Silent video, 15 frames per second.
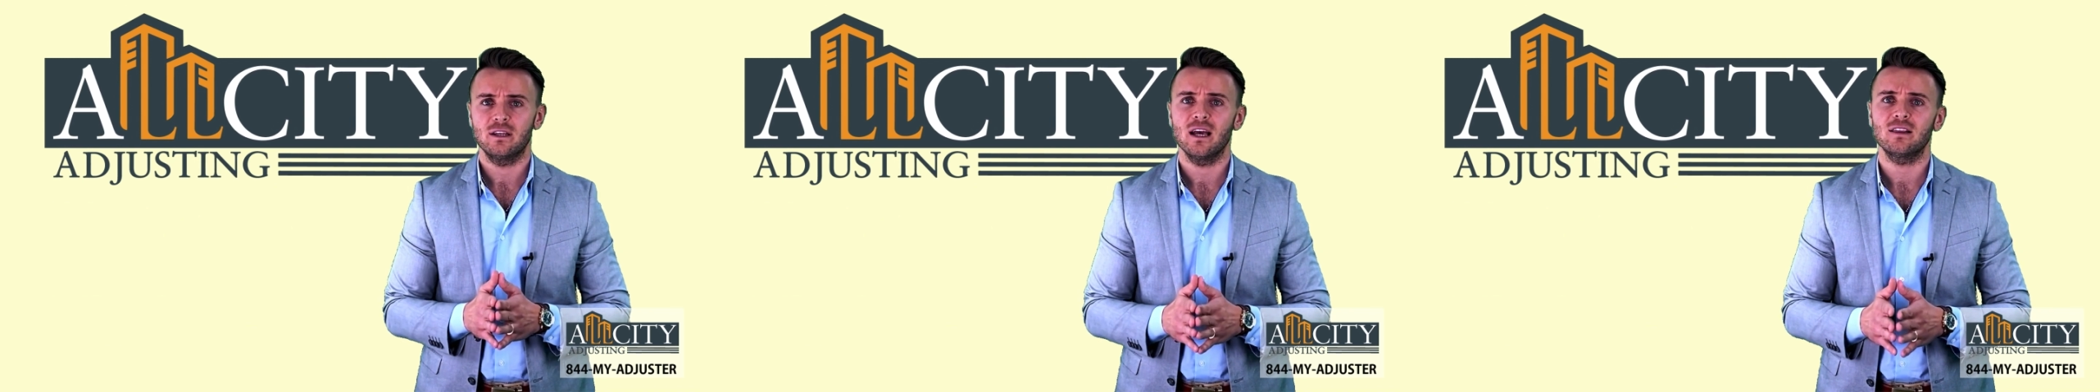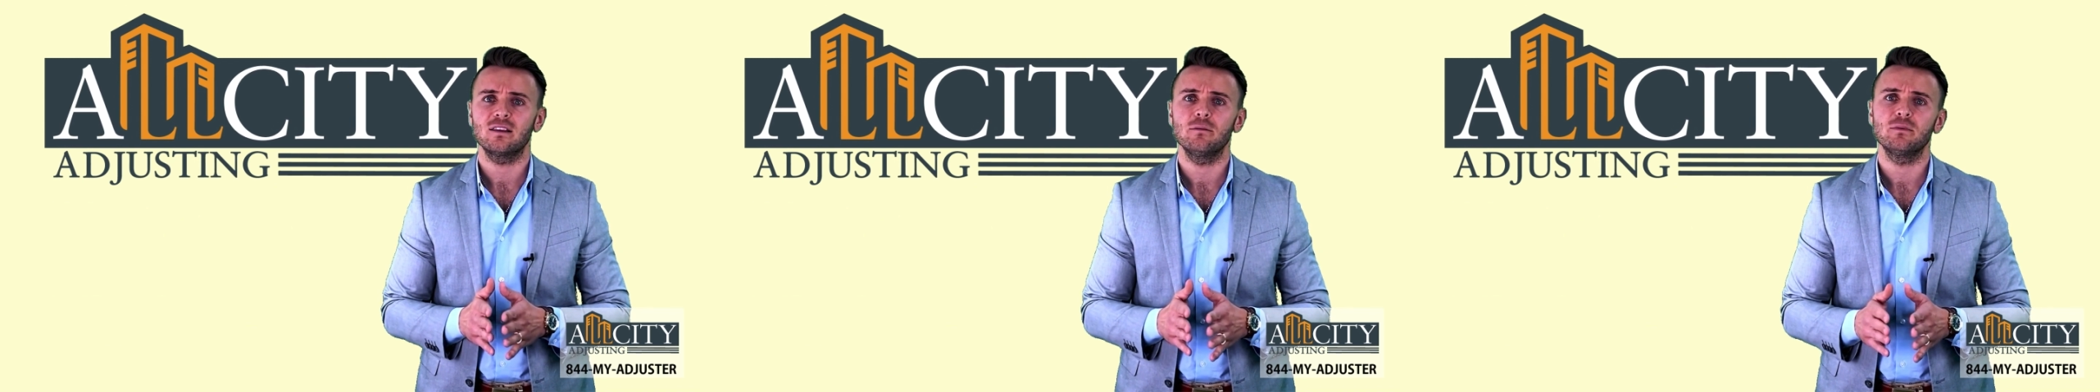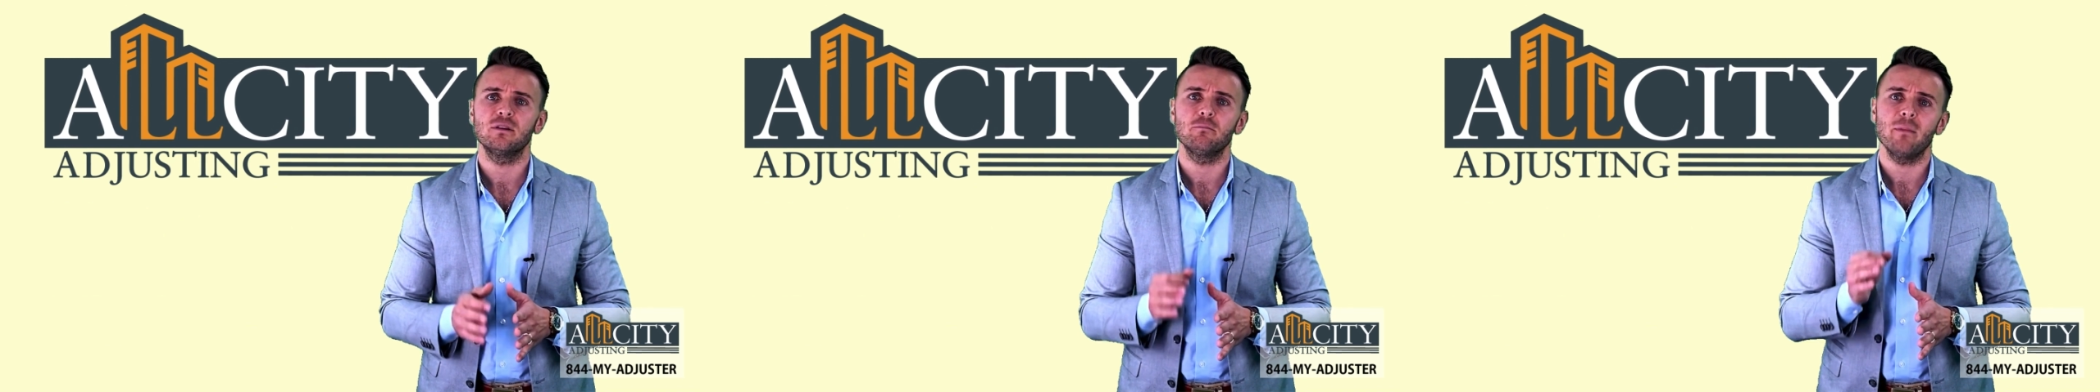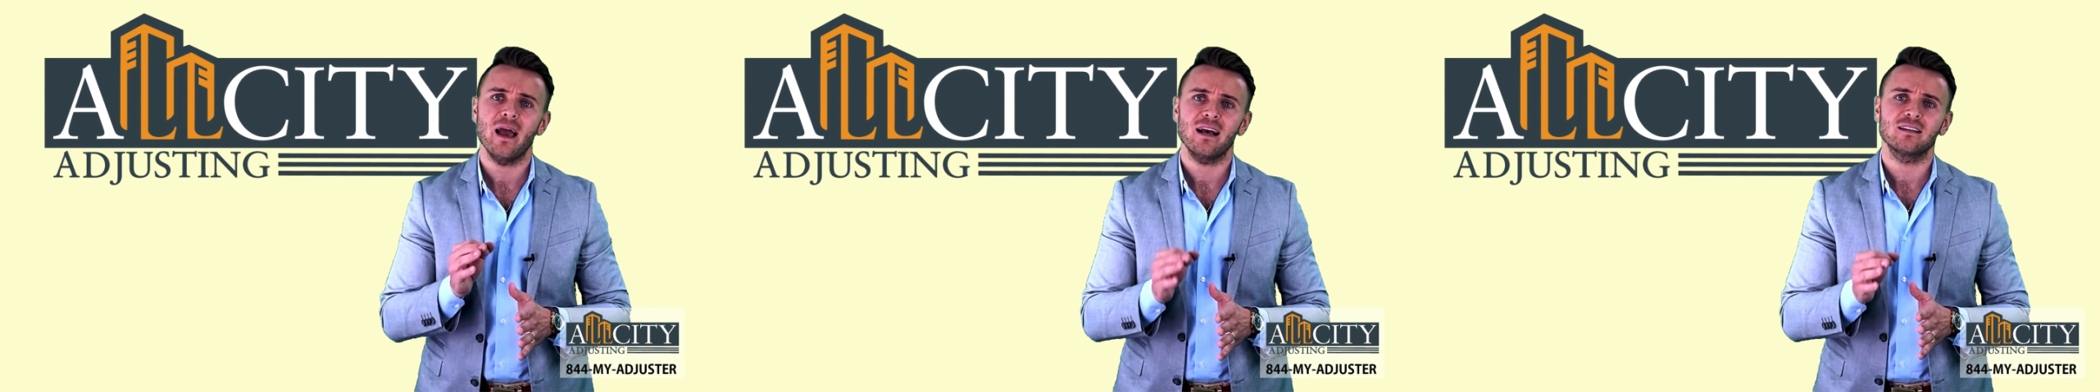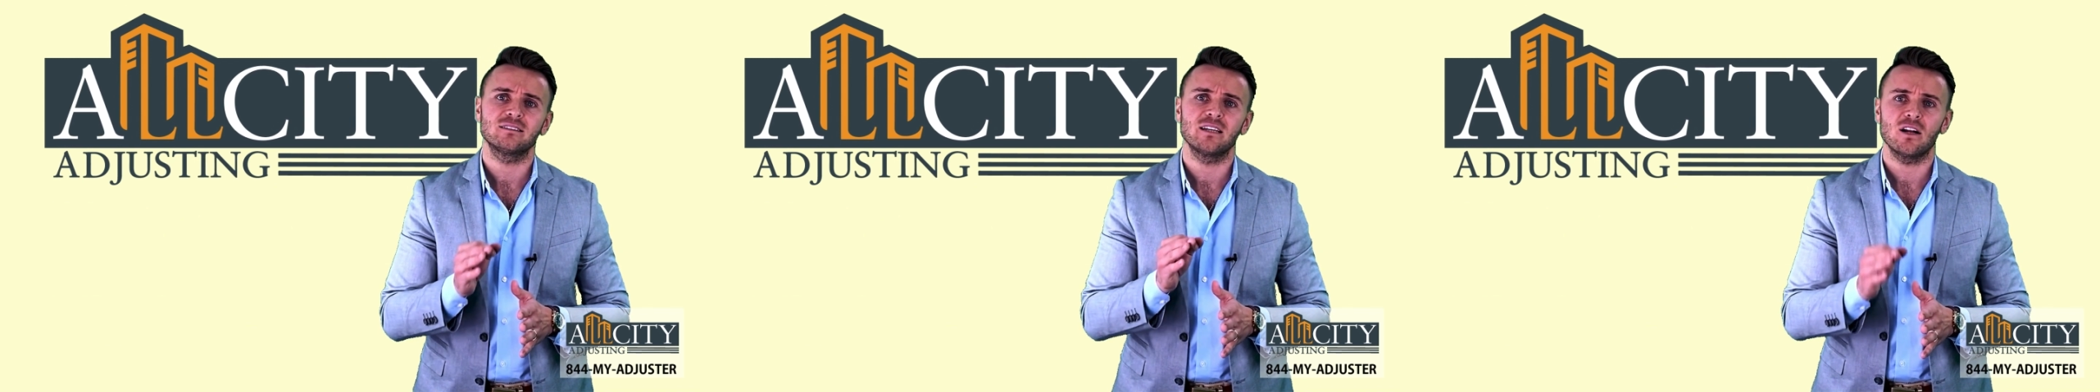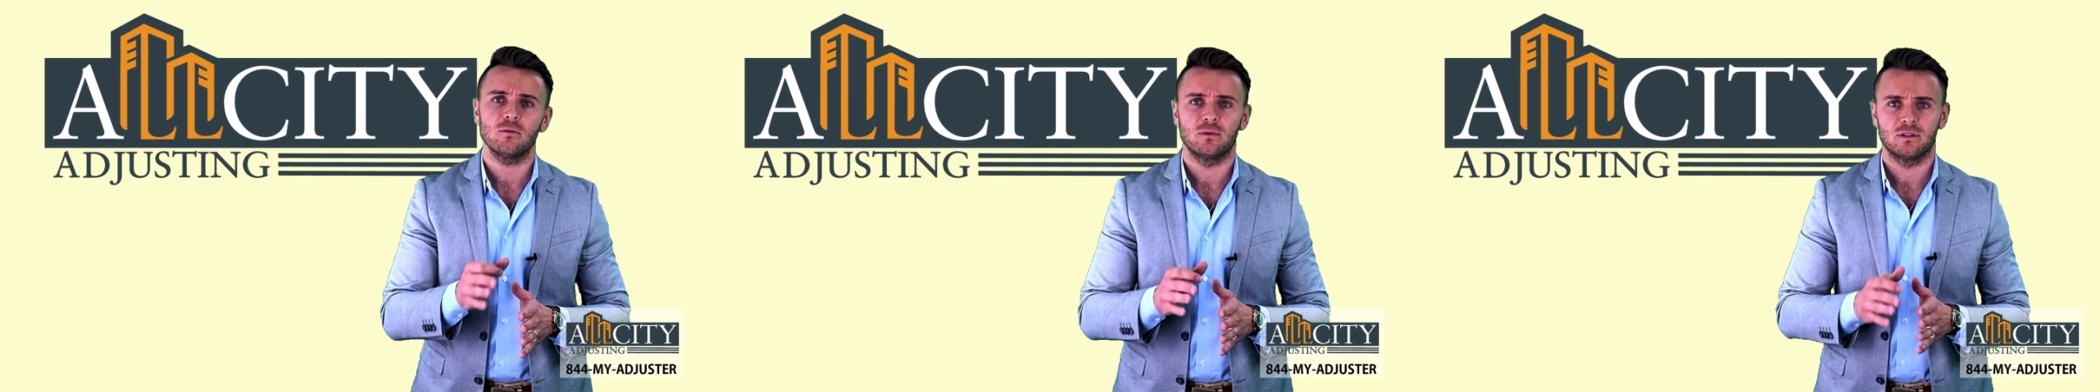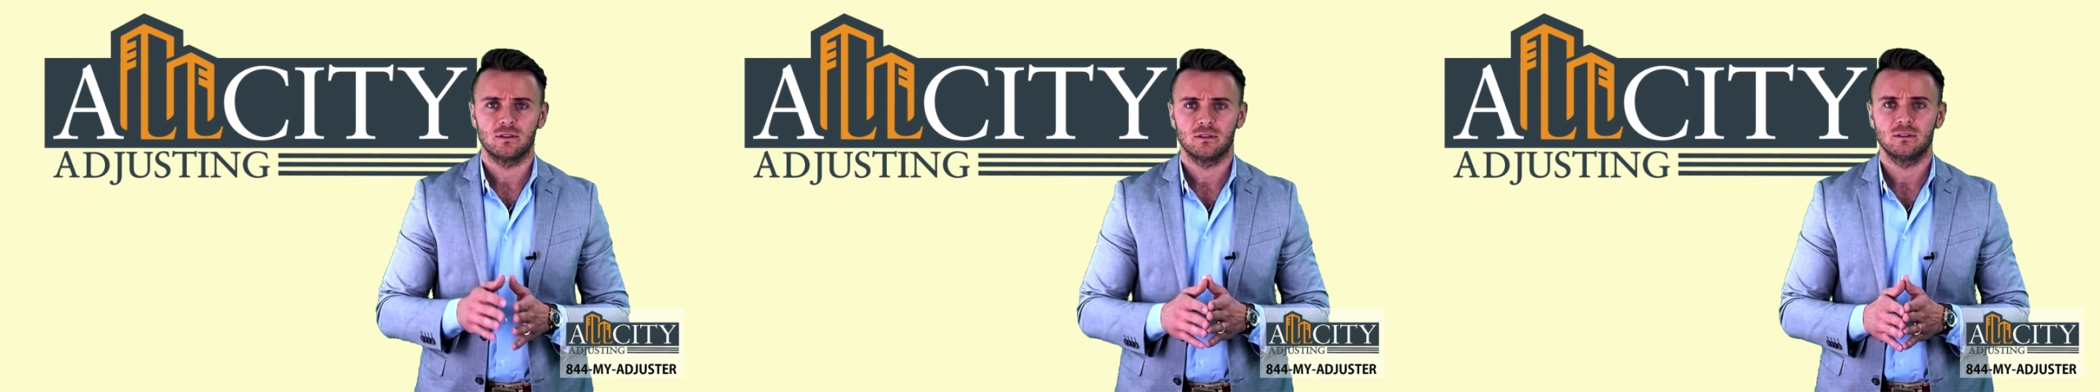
get them the max settlement